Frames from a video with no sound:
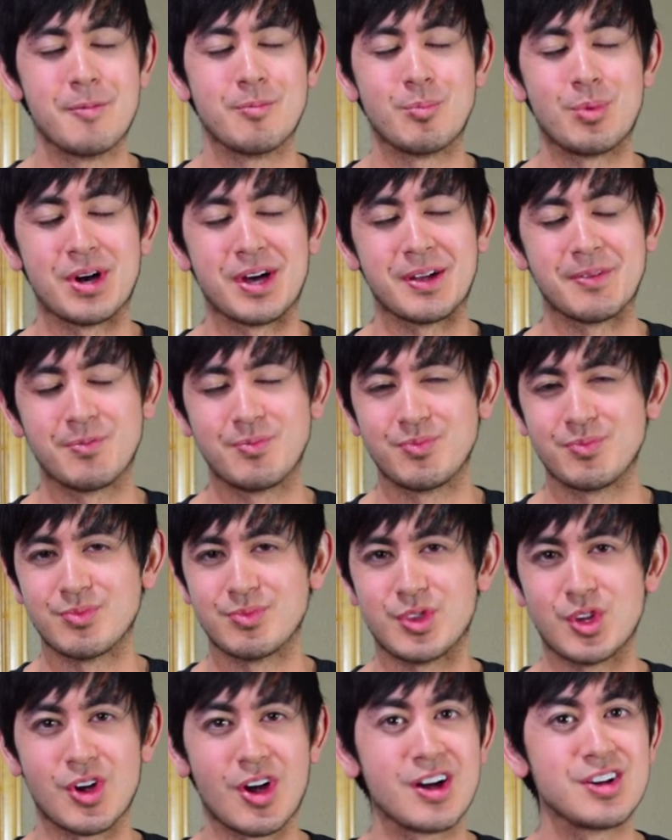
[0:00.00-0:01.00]
But
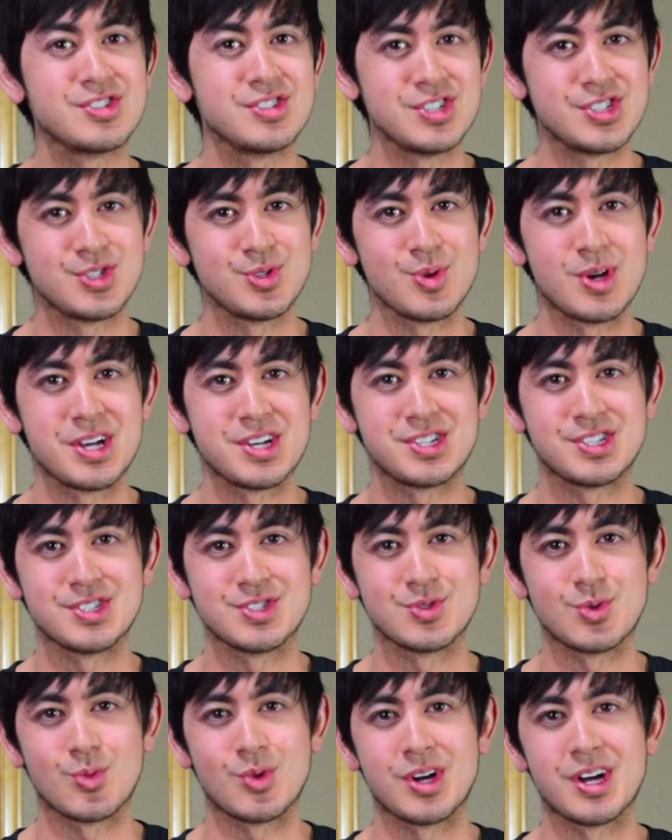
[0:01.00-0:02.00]
there are
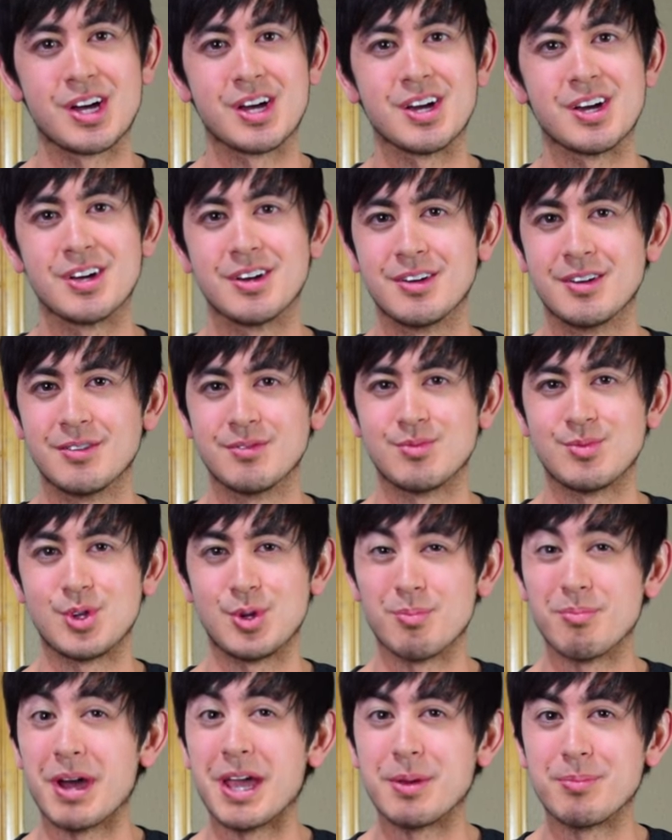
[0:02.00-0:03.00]
situations where
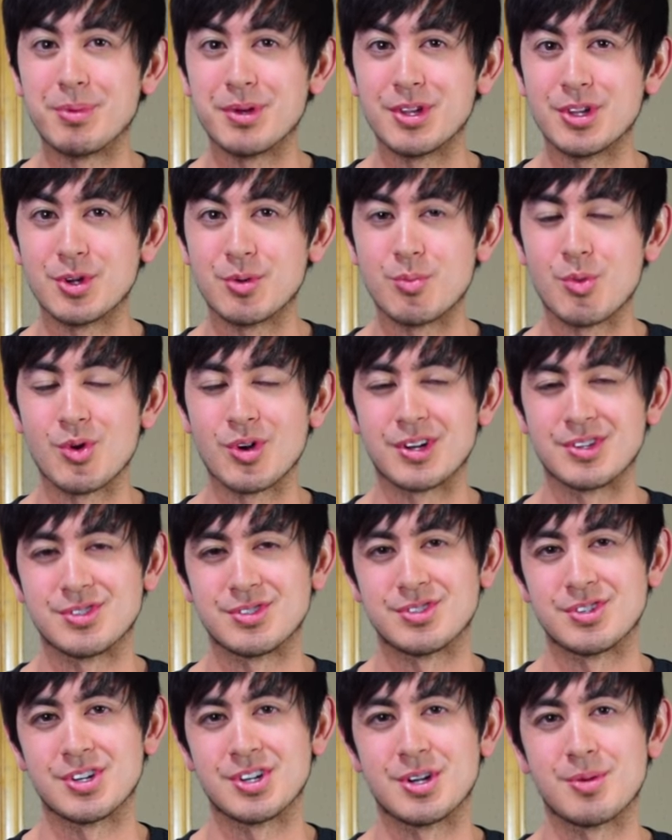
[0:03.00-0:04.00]
you might be a little more
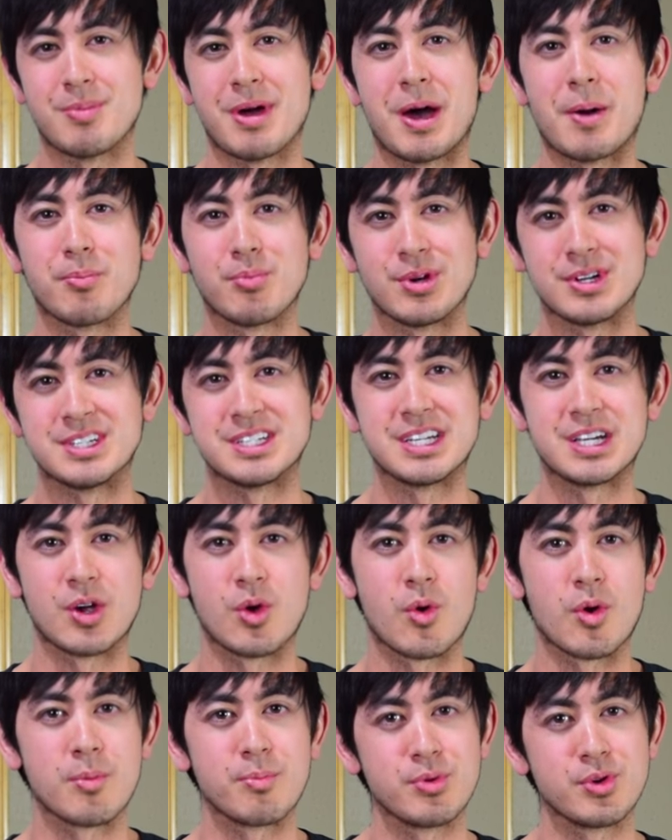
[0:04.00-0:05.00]
concerned about printing
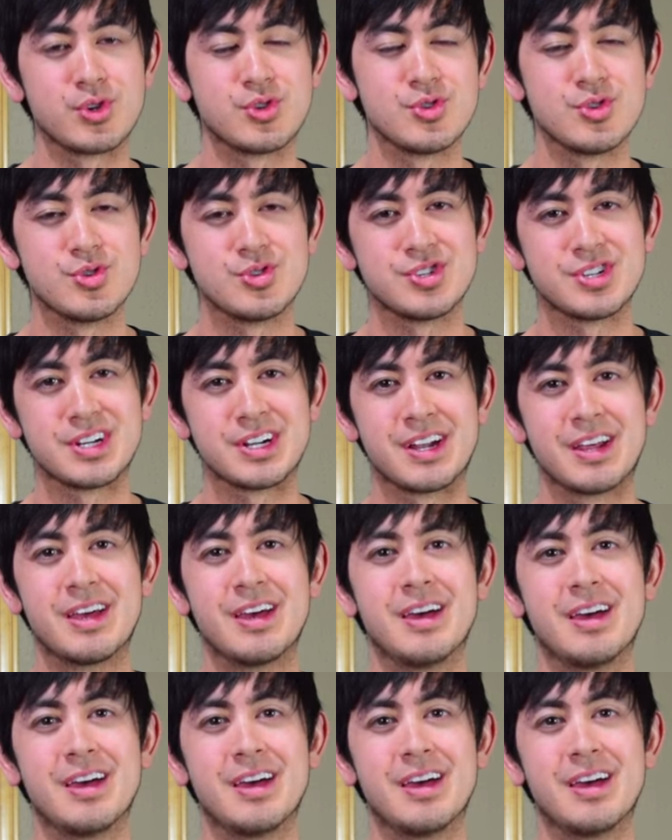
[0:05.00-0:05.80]
or protrusion.